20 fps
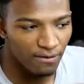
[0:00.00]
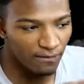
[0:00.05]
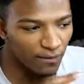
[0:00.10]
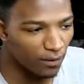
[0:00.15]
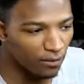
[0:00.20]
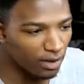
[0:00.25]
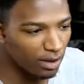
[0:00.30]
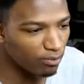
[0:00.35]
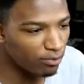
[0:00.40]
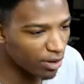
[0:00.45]

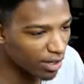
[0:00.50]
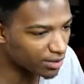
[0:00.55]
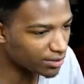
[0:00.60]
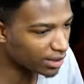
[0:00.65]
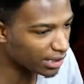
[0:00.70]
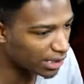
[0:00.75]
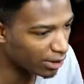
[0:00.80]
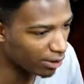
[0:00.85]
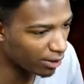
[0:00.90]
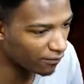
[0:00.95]
Very
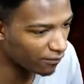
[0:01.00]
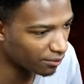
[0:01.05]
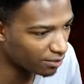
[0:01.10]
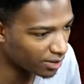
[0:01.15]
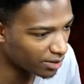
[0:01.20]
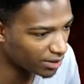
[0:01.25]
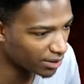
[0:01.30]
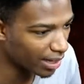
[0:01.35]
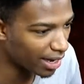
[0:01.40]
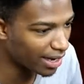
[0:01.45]
impressive showing from
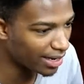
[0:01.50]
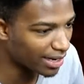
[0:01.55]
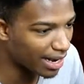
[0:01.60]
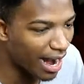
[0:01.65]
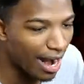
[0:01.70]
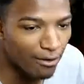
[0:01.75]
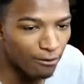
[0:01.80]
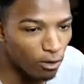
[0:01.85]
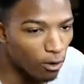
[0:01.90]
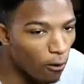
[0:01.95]
this guy.
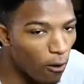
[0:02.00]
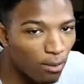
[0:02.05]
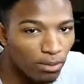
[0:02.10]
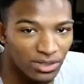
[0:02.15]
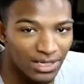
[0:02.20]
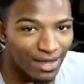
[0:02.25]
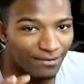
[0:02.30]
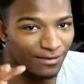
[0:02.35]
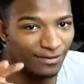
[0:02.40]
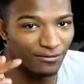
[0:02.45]
Nairo
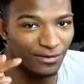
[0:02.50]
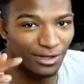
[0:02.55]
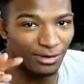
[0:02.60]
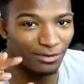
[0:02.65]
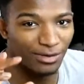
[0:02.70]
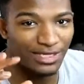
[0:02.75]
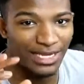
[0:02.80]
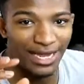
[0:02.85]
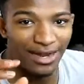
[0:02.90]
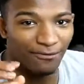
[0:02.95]
almost having
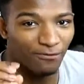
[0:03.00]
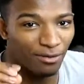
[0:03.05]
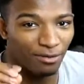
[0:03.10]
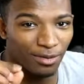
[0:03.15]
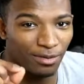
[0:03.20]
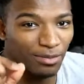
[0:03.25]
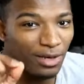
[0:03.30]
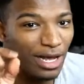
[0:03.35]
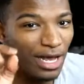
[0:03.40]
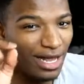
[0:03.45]
victory taken
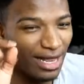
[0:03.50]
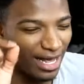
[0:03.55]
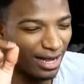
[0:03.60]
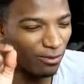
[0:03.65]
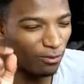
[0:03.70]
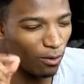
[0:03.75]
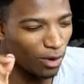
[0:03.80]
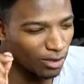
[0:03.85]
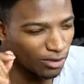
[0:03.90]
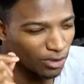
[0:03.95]
from him like
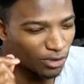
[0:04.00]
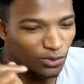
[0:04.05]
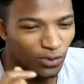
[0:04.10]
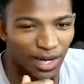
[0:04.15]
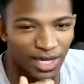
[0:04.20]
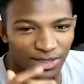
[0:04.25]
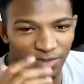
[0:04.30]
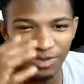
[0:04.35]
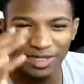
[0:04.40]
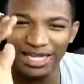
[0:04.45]
once or
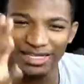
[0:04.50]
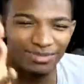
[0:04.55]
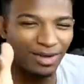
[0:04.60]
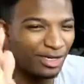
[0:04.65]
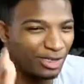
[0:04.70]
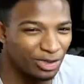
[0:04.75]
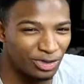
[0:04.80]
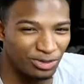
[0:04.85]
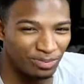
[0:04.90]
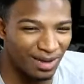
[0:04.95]
twice, but that's
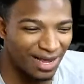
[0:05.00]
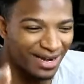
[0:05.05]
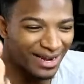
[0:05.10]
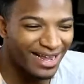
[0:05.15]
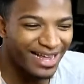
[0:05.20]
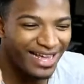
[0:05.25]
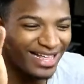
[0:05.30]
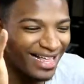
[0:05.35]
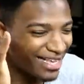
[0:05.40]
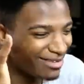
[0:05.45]
my dude, man.
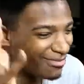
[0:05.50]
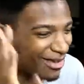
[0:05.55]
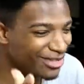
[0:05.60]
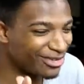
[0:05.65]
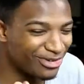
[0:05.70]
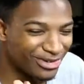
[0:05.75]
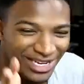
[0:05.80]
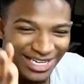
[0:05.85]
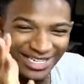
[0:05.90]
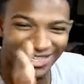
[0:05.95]
That's my
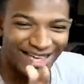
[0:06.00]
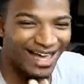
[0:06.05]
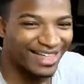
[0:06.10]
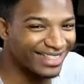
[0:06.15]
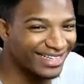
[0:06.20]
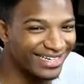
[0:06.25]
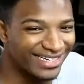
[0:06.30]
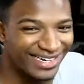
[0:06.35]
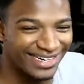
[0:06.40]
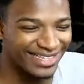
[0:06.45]
dude. He's got
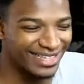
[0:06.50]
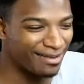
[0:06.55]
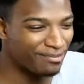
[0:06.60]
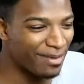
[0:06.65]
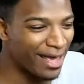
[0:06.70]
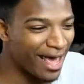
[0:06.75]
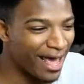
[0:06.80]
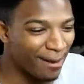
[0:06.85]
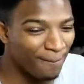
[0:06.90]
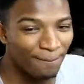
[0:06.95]
this shit in the
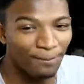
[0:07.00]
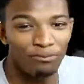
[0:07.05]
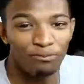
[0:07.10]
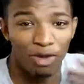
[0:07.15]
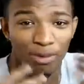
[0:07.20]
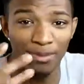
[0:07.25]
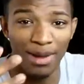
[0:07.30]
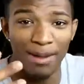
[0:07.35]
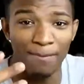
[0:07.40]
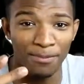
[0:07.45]
bag.
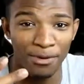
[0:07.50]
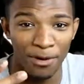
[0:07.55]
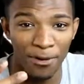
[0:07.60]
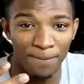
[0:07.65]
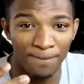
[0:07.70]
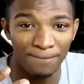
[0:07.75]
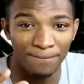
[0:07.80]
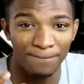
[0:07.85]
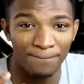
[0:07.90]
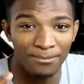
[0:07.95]
Remember,
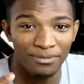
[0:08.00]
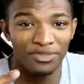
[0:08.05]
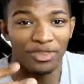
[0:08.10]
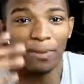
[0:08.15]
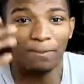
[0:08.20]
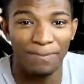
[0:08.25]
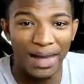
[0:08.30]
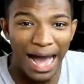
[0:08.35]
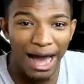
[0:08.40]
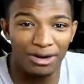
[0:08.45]
the
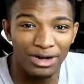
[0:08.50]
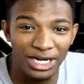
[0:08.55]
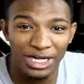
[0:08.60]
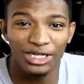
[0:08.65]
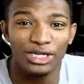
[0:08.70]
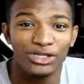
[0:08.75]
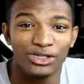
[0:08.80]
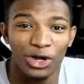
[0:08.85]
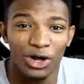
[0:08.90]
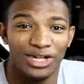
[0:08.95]

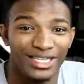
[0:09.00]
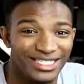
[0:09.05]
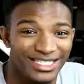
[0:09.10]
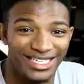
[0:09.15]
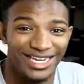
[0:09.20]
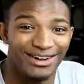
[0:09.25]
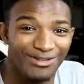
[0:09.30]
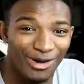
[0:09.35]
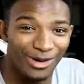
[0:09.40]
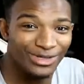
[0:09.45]
bounty is on
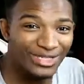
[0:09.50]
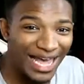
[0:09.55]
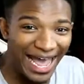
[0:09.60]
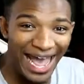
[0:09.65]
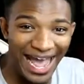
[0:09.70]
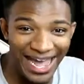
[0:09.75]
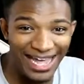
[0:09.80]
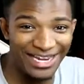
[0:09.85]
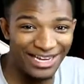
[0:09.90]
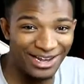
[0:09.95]
Zero's
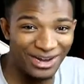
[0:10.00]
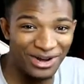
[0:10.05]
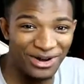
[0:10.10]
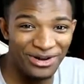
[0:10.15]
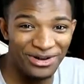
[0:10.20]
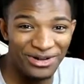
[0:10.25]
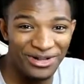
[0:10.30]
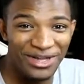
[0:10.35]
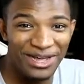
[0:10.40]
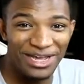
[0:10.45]
head,
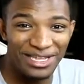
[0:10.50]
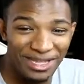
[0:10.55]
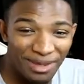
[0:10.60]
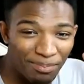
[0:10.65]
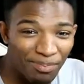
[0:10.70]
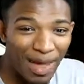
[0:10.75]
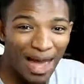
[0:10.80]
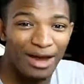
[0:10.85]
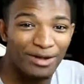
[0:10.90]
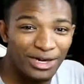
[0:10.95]
yo. The
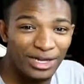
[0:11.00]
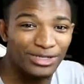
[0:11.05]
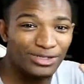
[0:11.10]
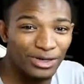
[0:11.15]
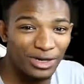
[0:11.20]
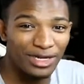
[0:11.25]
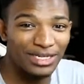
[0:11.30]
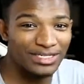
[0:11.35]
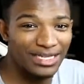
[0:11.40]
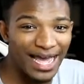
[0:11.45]
bounty is
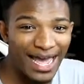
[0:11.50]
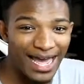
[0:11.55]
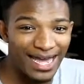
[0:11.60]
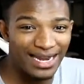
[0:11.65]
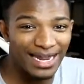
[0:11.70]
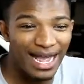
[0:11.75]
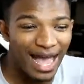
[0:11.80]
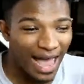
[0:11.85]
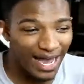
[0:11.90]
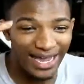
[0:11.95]
on his
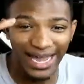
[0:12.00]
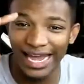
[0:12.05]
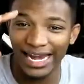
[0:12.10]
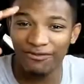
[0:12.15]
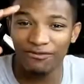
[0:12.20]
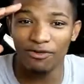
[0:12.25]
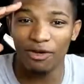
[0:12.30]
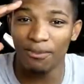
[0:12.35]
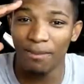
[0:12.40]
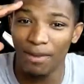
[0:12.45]
head. I can't
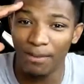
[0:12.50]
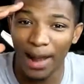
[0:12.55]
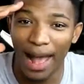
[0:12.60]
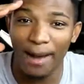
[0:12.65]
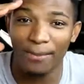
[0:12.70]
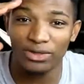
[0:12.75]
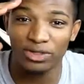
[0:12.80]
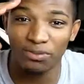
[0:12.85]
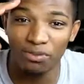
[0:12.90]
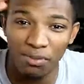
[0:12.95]
even remember
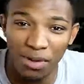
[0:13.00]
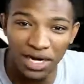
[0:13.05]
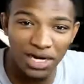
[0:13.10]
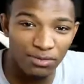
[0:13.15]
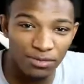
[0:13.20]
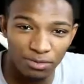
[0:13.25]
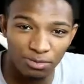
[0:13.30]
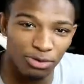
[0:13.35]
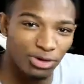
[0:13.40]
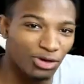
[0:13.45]
how much money
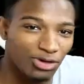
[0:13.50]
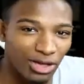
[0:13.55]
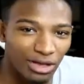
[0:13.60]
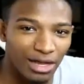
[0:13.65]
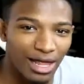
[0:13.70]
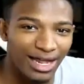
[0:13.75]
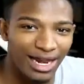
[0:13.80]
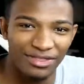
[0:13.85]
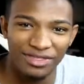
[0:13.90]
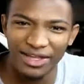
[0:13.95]
was put on the
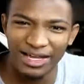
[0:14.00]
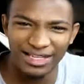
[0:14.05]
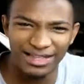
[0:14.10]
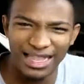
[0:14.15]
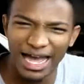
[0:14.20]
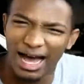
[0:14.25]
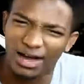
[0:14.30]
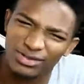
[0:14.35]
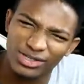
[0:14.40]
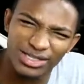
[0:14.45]
line. I think
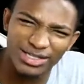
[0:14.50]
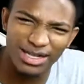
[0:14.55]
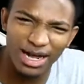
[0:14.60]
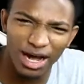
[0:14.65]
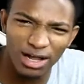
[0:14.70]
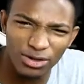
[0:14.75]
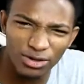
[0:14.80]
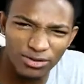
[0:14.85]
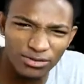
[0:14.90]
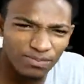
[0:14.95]
$1,000,
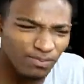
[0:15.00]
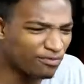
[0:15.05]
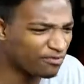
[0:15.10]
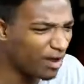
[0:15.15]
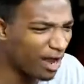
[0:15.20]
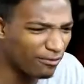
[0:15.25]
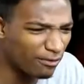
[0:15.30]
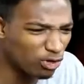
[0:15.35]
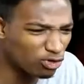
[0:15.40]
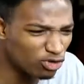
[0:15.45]

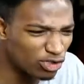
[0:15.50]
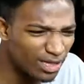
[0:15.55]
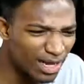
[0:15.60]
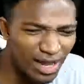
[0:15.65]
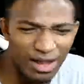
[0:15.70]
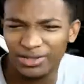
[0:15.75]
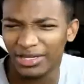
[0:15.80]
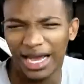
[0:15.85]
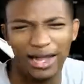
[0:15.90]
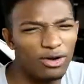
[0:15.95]

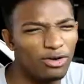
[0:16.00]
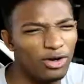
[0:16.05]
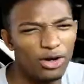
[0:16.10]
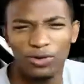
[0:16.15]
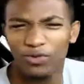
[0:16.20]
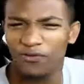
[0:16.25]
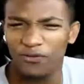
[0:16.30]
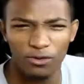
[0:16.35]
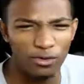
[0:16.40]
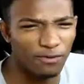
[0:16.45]
$500. I don't
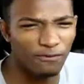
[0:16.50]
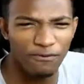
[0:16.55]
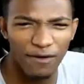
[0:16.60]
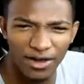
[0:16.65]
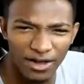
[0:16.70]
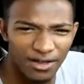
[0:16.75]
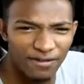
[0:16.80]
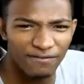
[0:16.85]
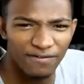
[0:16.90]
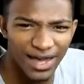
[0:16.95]
know for a
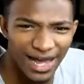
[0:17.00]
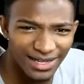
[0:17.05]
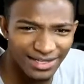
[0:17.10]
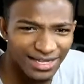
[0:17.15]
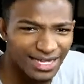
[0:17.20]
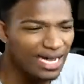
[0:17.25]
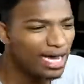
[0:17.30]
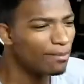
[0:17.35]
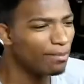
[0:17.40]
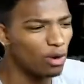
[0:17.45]
fucking fact,
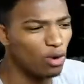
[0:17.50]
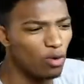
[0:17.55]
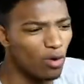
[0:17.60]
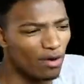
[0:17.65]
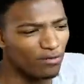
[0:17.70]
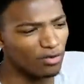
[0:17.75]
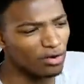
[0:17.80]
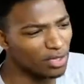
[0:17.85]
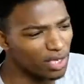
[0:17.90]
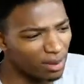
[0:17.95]
but
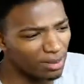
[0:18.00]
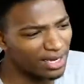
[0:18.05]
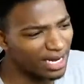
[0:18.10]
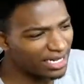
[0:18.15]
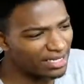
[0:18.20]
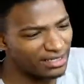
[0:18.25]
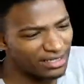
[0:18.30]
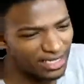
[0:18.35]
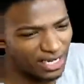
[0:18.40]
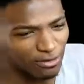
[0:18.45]
whoever
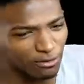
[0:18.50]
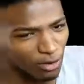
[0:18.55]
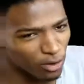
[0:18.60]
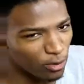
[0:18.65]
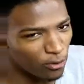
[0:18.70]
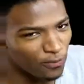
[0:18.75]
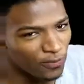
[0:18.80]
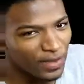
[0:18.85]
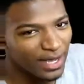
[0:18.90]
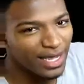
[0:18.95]
eliminates
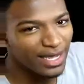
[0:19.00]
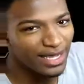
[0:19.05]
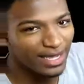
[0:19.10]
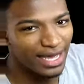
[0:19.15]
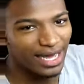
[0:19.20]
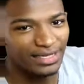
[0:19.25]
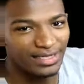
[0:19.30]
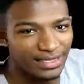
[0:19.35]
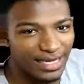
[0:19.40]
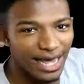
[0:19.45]
Zero
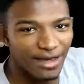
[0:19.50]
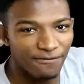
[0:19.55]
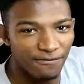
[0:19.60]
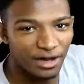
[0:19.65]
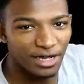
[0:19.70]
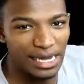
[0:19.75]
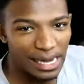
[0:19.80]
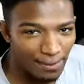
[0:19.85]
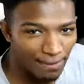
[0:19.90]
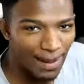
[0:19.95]
gets that
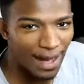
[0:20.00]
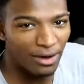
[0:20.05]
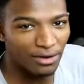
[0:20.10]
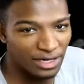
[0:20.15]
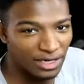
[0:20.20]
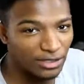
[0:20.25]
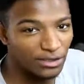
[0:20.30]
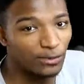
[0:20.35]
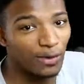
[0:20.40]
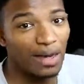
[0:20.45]
fucking
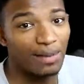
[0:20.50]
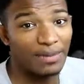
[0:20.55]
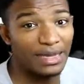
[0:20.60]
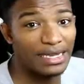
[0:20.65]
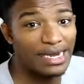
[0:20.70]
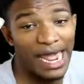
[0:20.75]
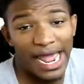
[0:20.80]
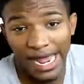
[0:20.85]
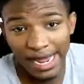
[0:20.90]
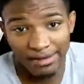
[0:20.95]
bounty. So, I
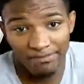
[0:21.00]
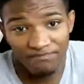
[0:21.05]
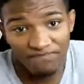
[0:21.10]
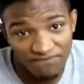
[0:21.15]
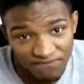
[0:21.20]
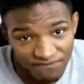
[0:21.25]
mean, hey,